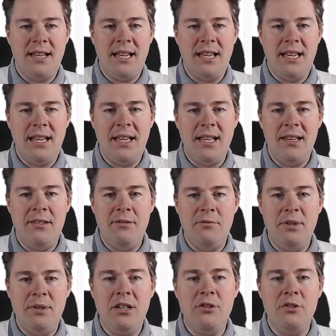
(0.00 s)

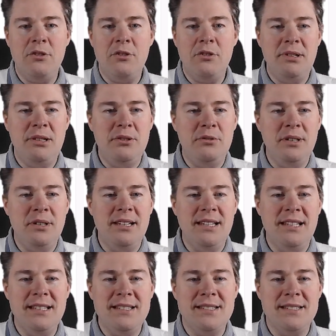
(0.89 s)
And we could be doing
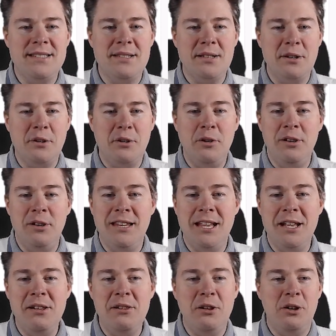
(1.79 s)
this all
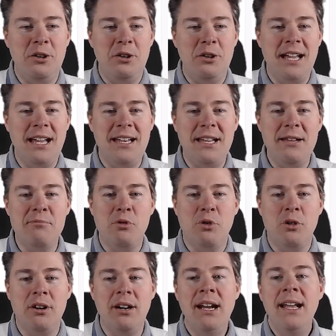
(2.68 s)
day long, adding
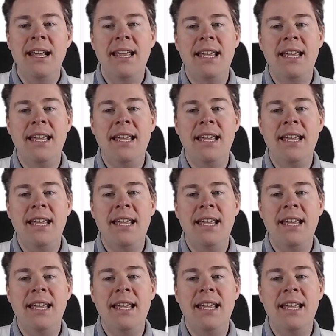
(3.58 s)
more.